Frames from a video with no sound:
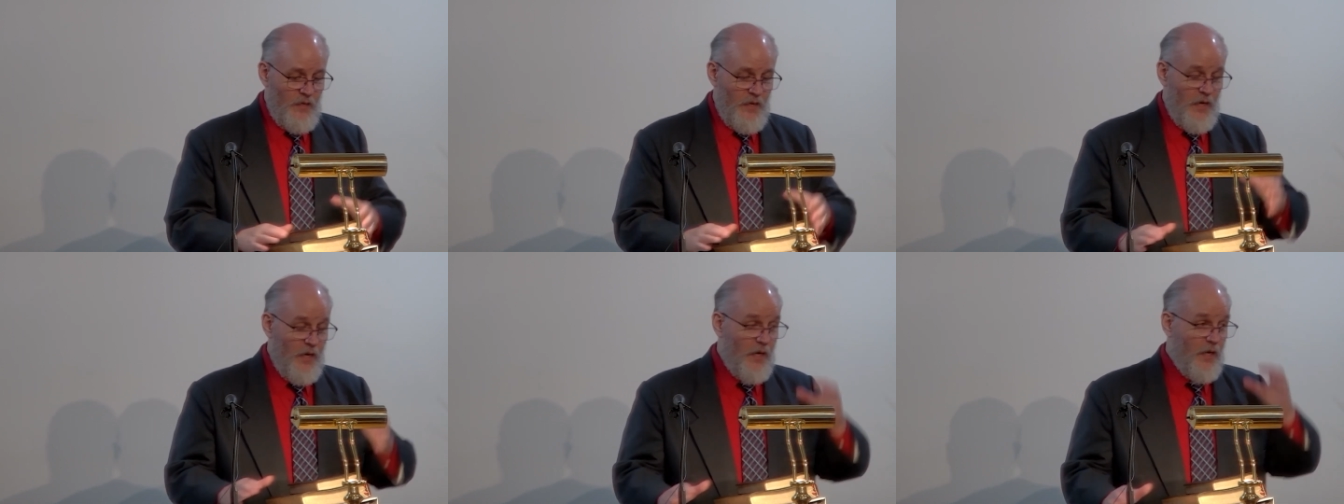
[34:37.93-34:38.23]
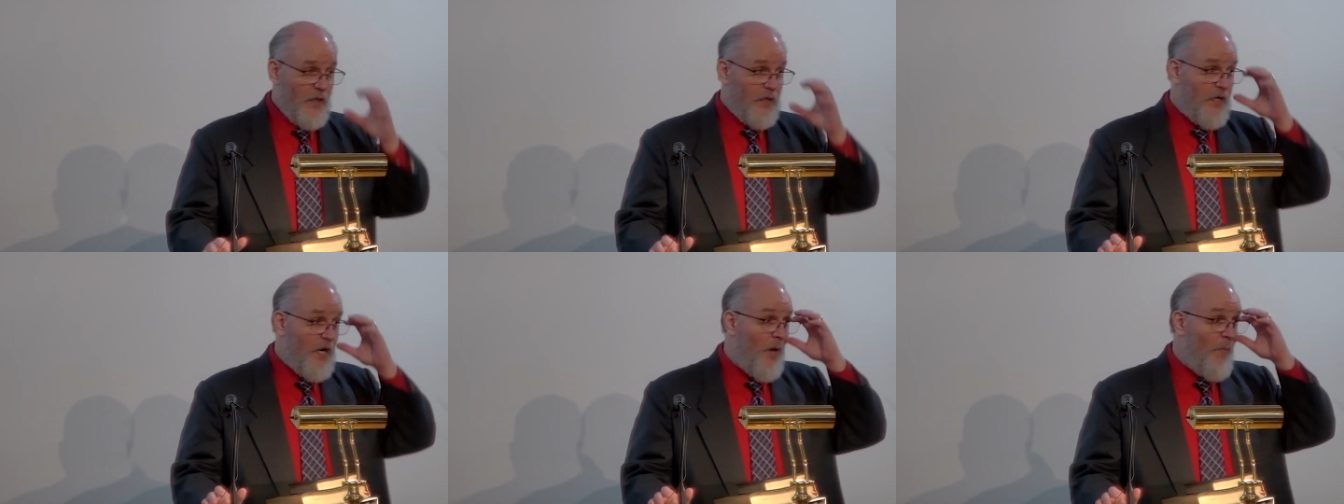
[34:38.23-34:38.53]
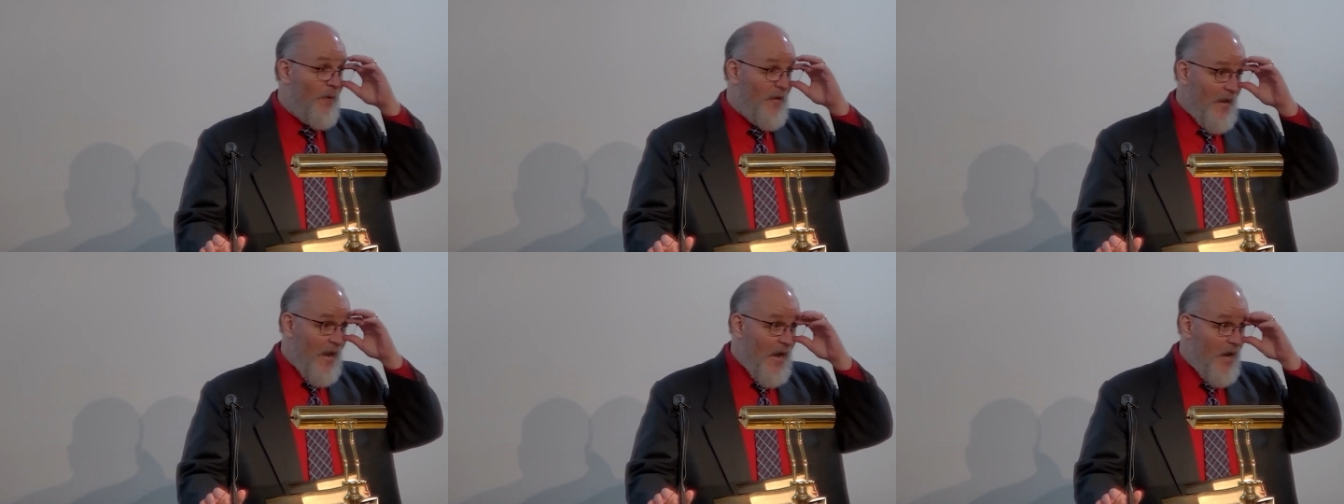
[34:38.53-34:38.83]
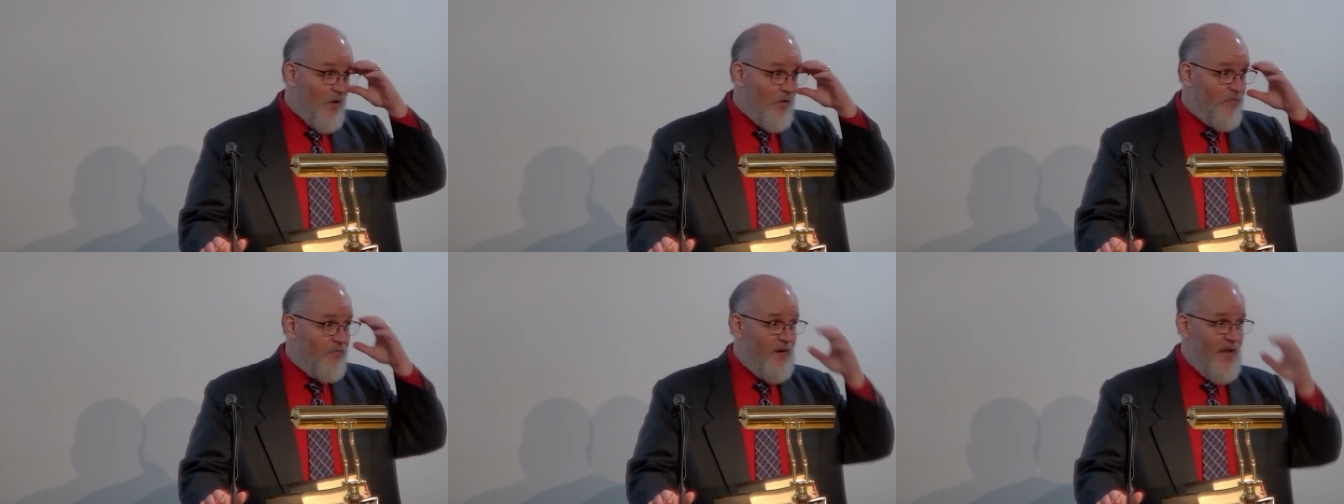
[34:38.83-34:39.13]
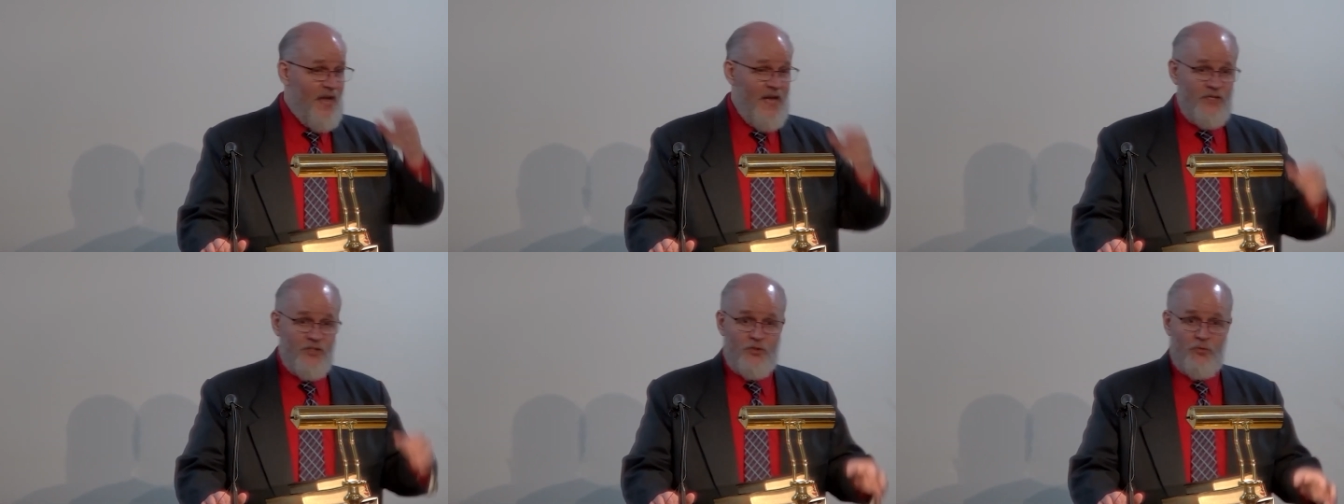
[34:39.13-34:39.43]
uh, coming out of
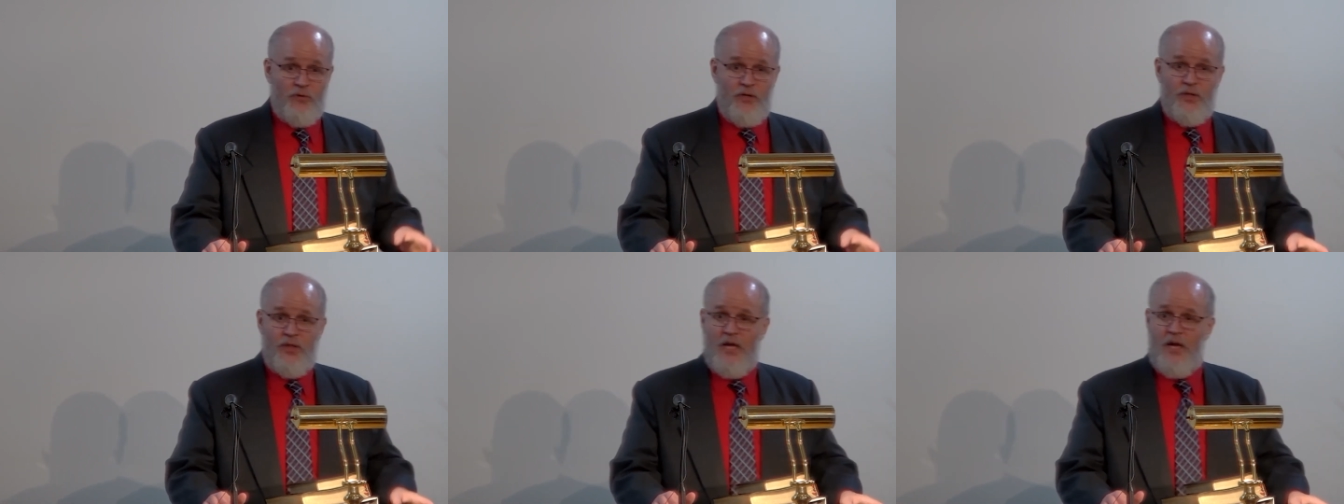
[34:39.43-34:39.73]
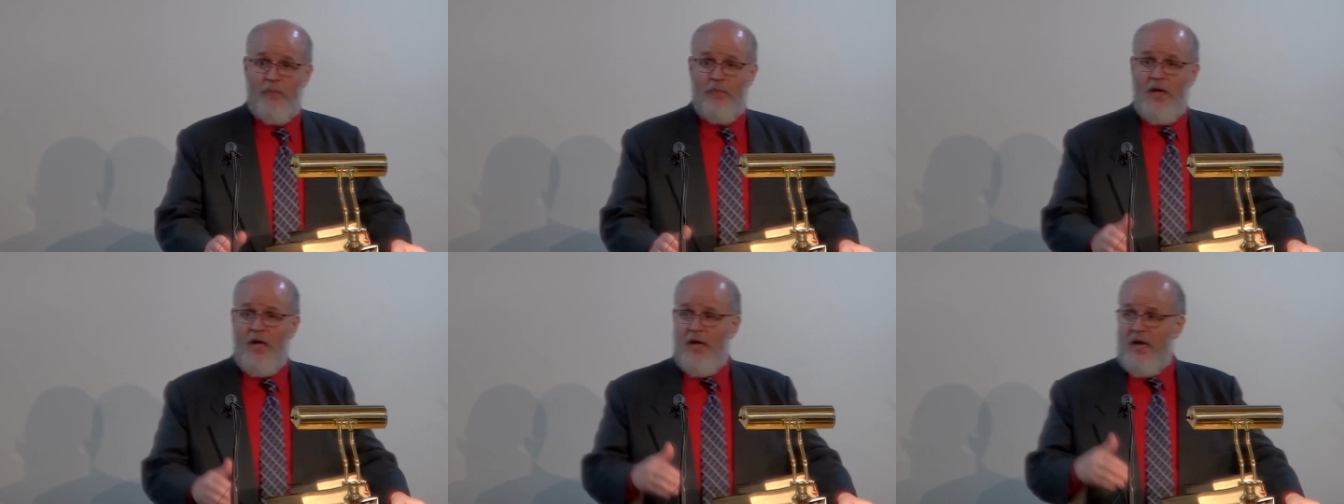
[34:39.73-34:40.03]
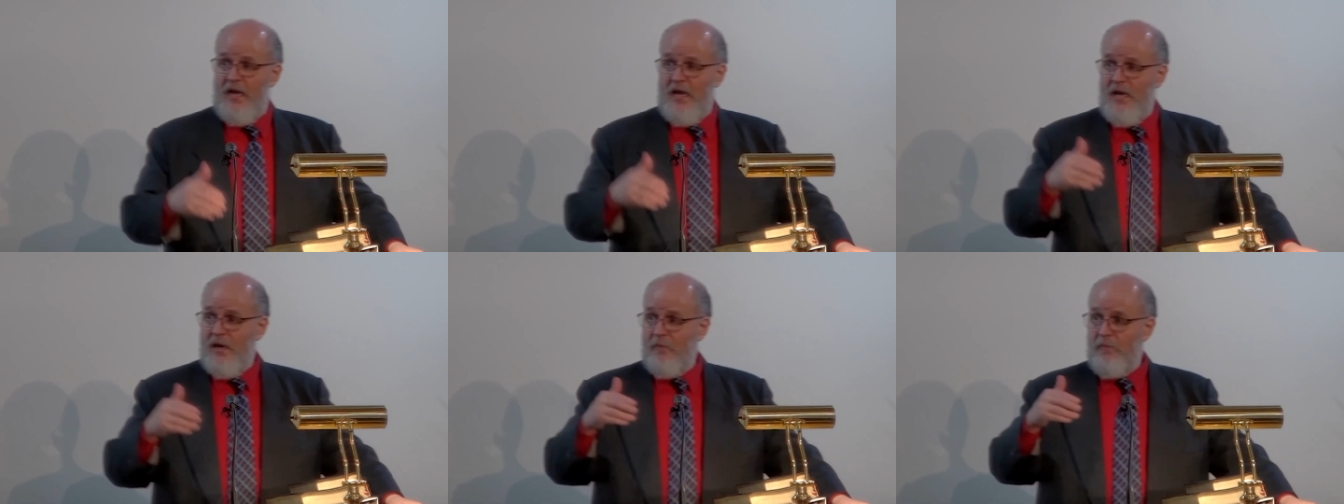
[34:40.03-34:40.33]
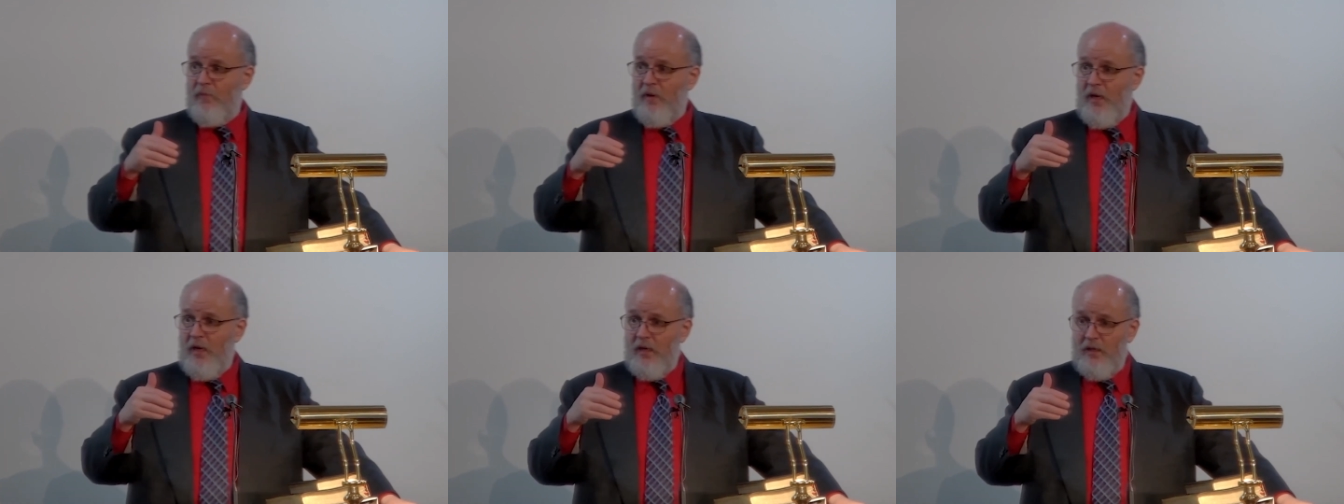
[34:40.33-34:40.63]
Nazareth, him, him